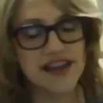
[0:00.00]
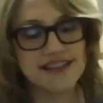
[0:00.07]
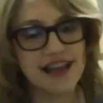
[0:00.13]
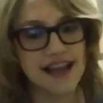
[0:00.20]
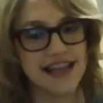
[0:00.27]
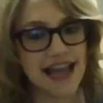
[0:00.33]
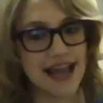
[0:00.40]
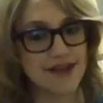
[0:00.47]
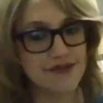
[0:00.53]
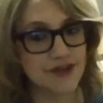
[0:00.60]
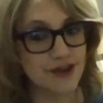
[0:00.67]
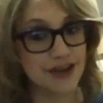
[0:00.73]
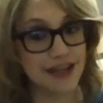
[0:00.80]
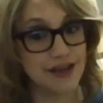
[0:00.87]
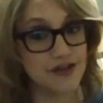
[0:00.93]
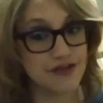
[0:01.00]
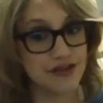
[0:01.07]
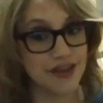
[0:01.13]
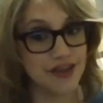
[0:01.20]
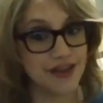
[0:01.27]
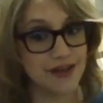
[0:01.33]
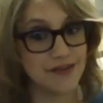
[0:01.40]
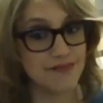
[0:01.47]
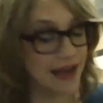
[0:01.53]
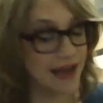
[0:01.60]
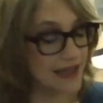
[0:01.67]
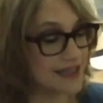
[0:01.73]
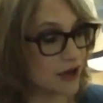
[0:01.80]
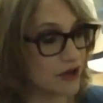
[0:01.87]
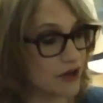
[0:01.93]
is I can't forgive the
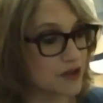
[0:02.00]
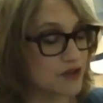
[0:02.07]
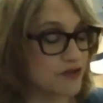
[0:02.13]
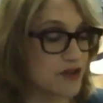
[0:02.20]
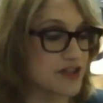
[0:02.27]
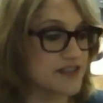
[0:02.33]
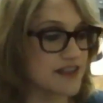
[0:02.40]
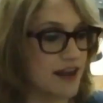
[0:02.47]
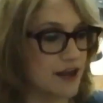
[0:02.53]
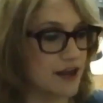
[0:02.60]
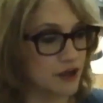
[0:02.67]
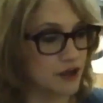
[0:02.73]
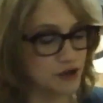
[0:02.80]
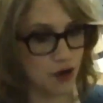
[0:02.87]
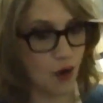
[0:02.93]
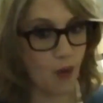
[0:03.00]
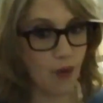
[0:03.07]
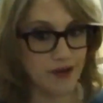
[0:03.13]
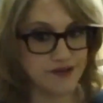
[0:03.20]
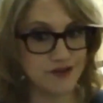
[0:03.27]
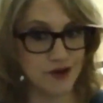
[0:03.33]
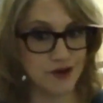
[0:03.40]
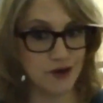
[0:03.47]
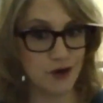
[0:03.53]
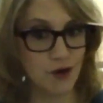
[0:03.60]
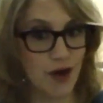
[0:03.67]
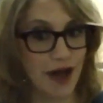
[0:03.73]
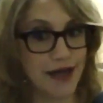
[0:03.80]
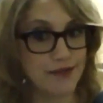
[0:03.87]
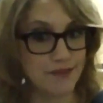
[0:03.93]
main characters for deciding, it's a
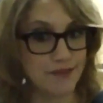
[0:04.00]
great